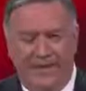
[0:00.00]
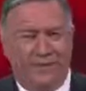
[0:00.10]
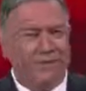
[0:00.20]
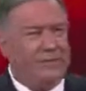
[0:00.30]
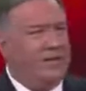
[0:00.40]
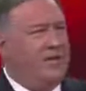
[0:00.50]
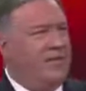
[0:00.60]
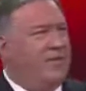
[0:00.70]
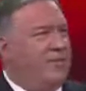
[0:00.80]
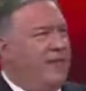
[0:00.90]
this
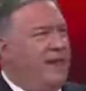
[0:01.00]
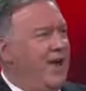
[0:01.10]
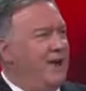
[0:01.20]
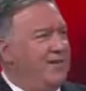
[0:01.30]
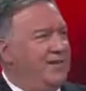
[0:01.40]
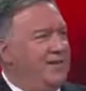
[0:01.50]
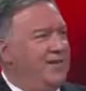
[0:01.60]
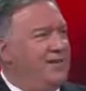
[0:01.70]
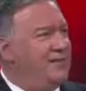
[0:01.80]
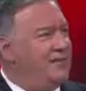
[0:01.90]
is being aired on
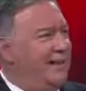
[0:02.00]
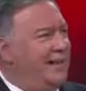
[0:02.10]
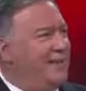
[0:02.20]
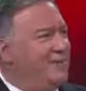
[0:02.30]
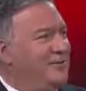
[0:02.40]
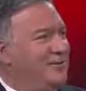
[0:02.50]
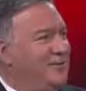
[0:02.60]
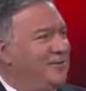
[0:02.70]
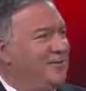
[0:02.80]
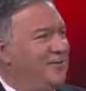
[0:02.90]
television, not canceled,
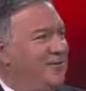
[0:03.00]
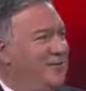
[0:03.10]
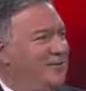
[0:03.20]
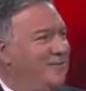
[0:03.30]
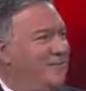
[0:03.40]
at least for the moment.